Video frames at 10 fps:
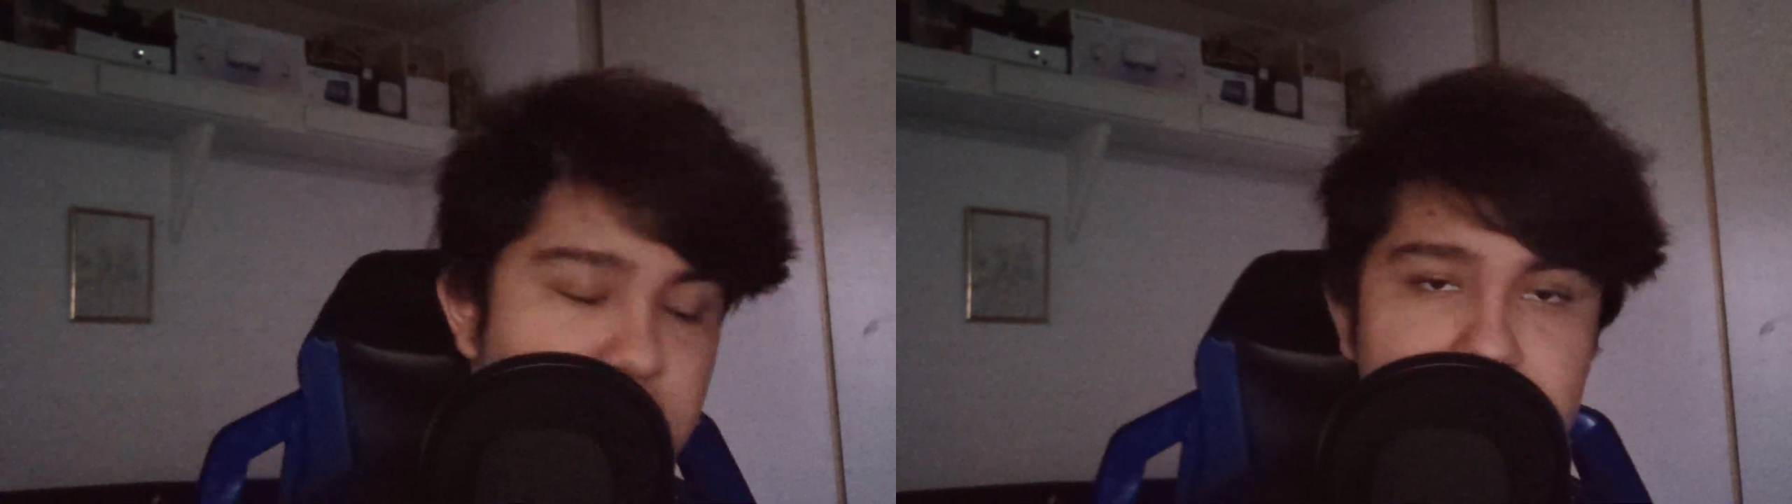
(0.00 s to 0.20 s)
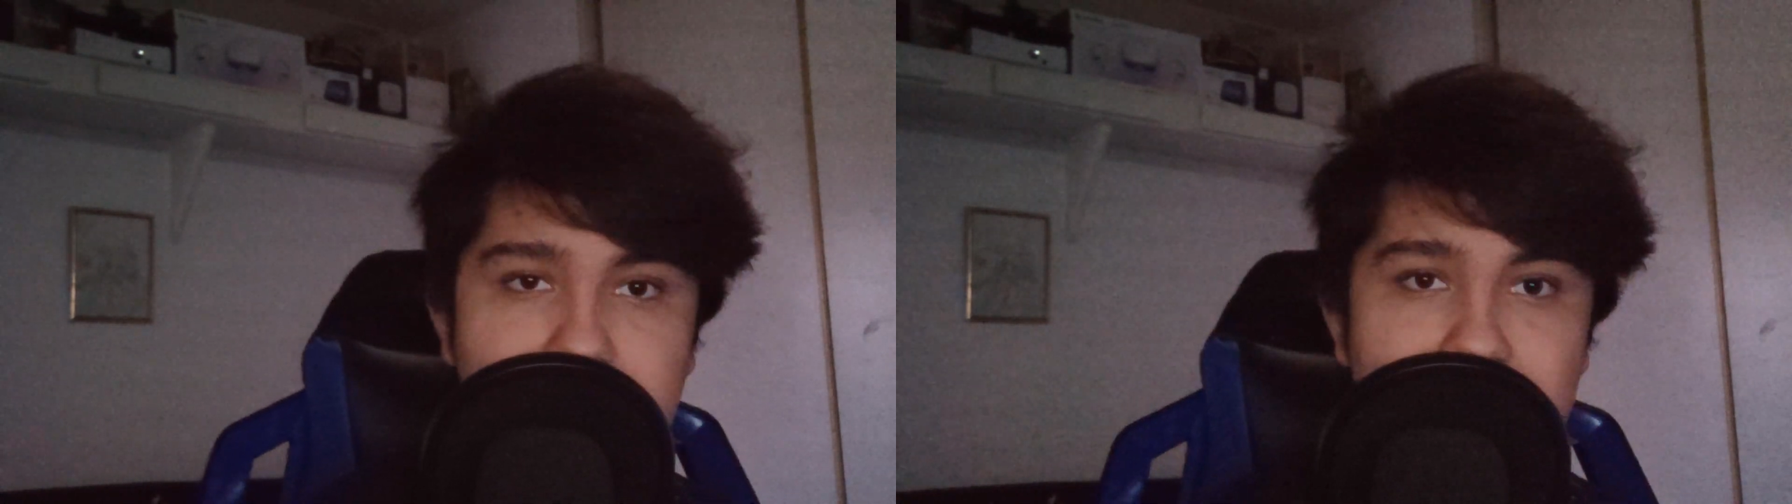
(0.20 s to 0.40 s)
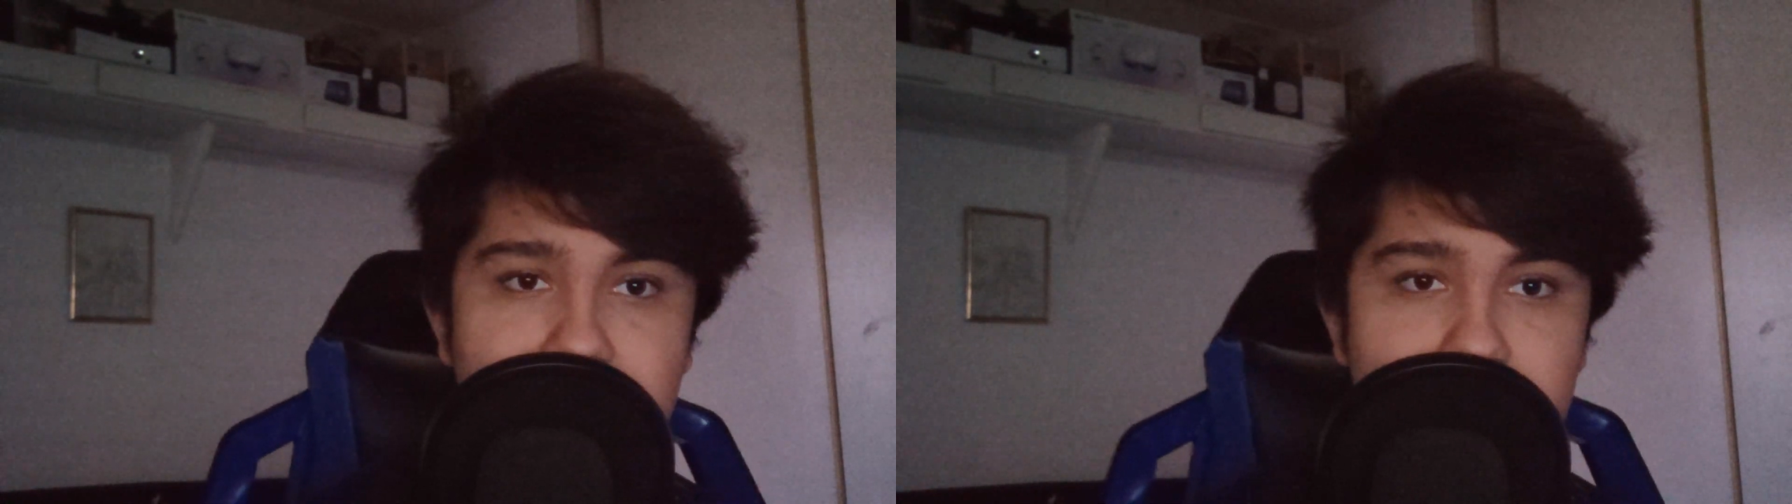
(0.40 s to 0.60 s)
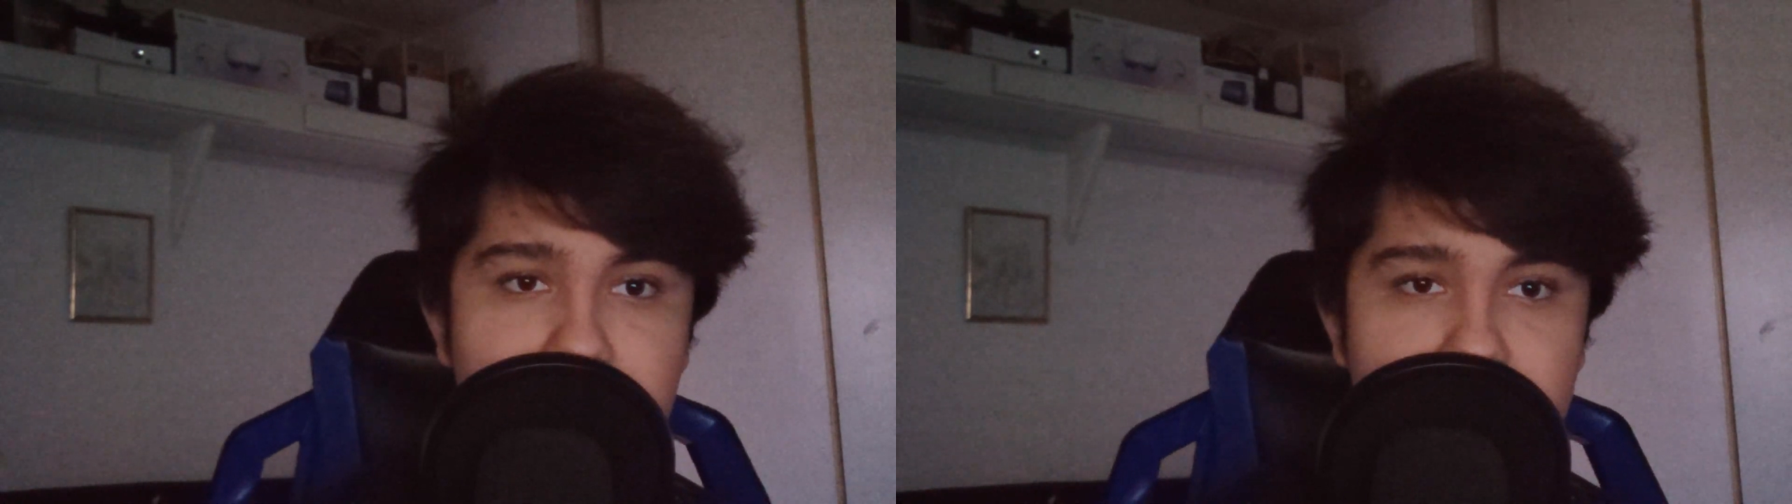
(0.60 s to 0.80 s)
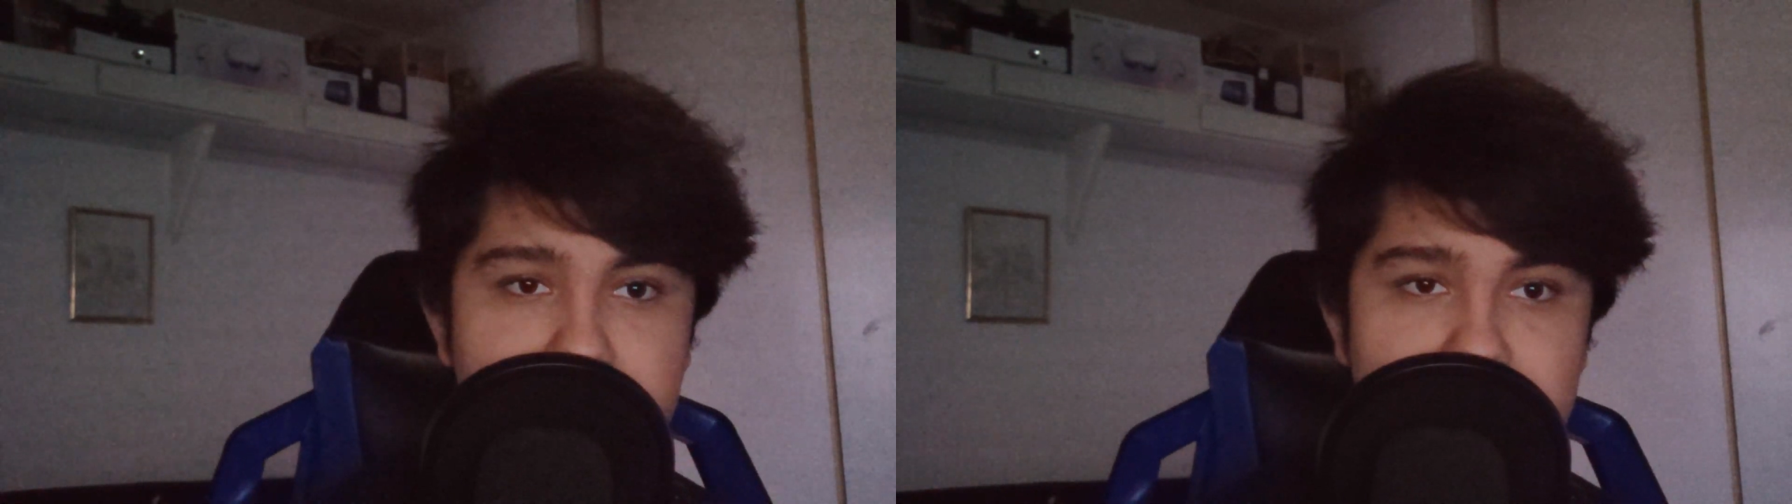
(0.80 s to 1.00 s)

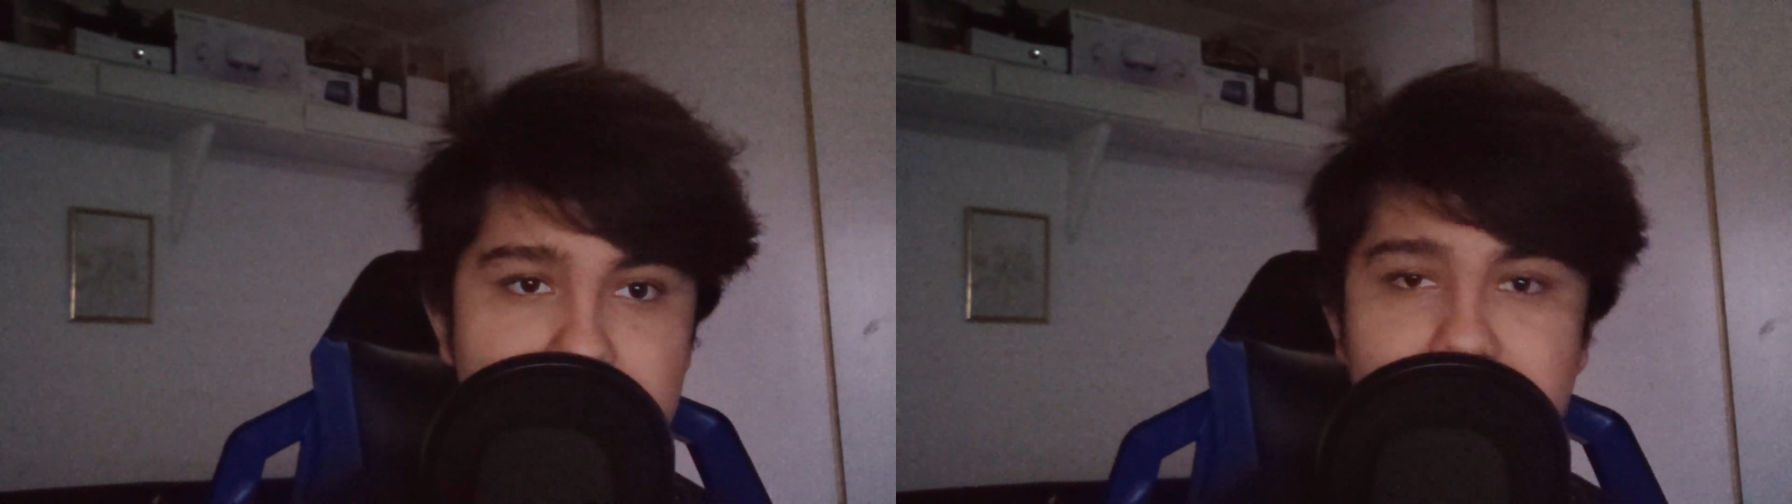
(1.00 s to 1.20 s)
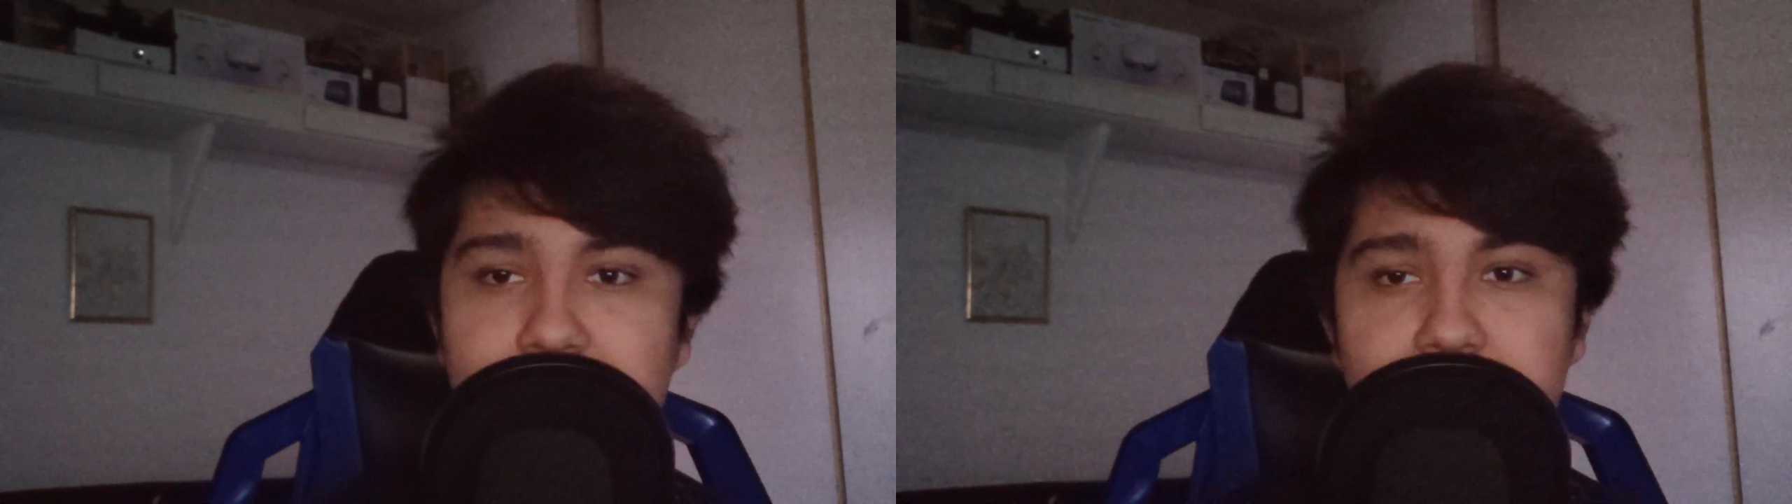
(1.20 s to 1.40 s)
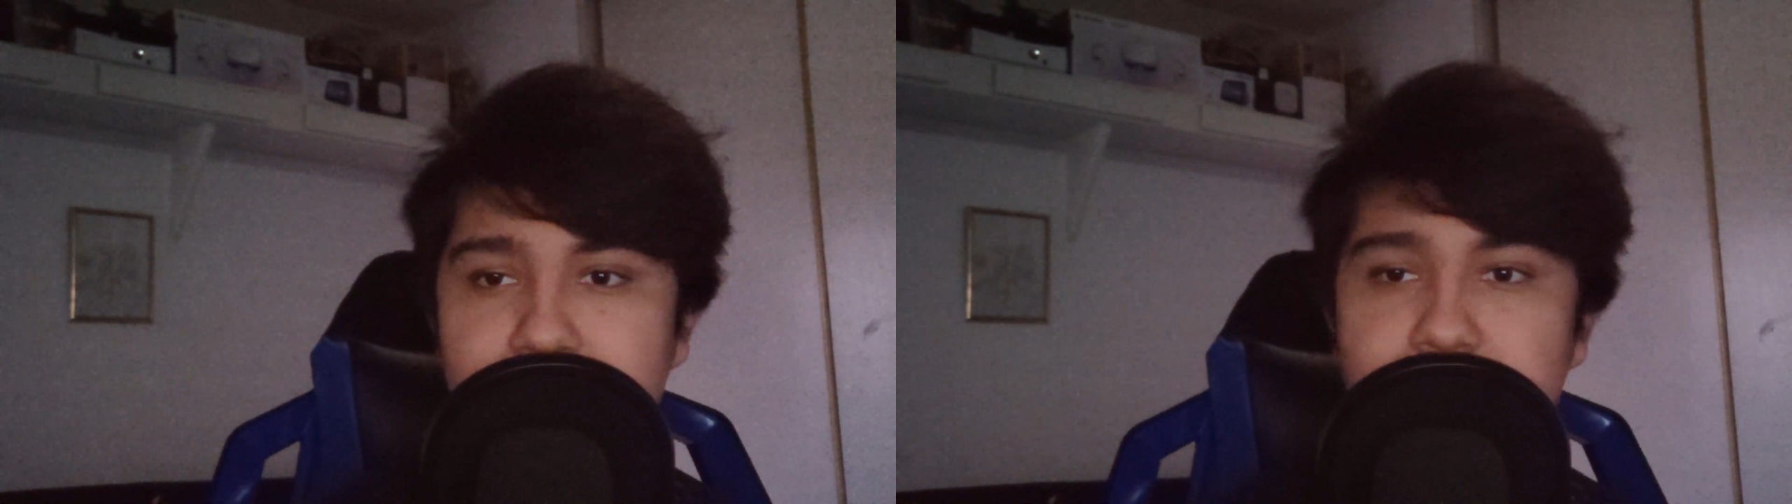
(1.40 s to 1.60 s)
standoffs that I don't have